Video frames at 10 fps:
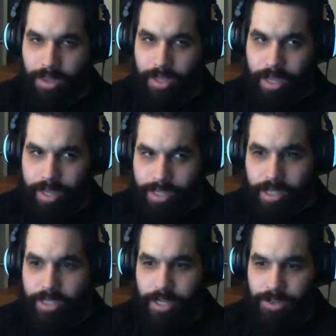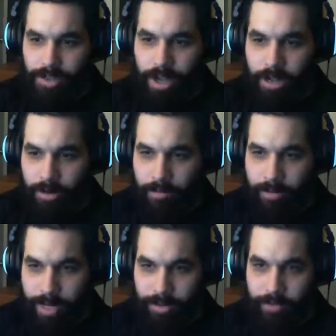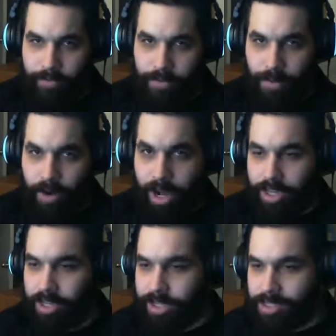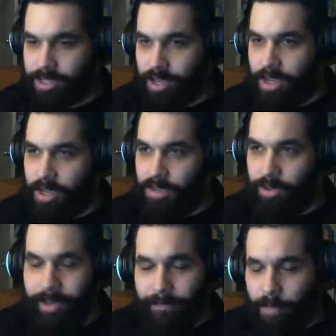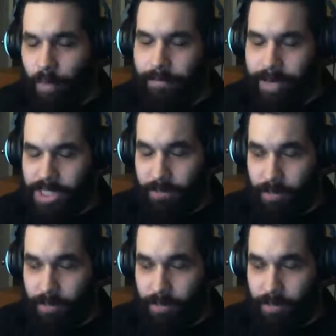the $600 bundle for Oculus, you get 4 months